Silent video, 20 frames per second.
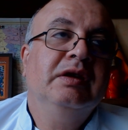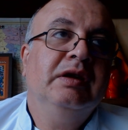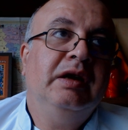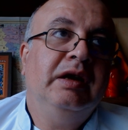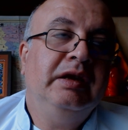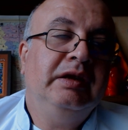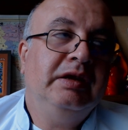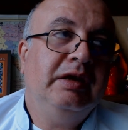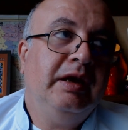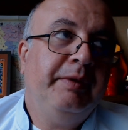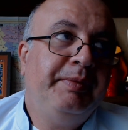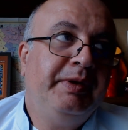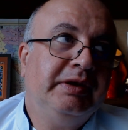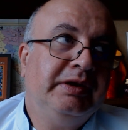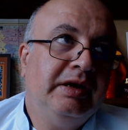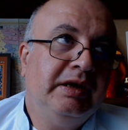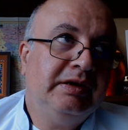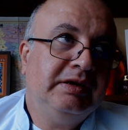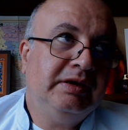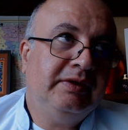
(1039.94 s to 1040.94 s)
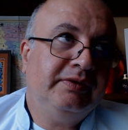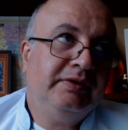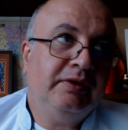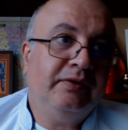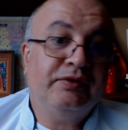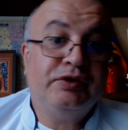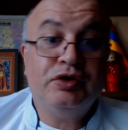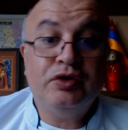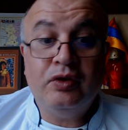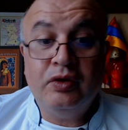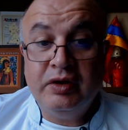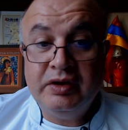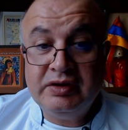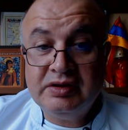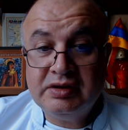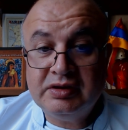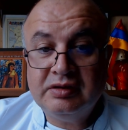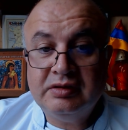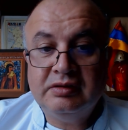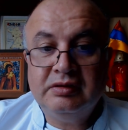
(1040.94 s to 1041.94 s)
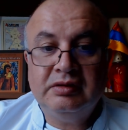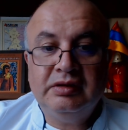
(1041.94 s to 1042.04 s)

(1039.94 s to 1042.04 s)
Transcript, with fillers: antihypertensives of choice.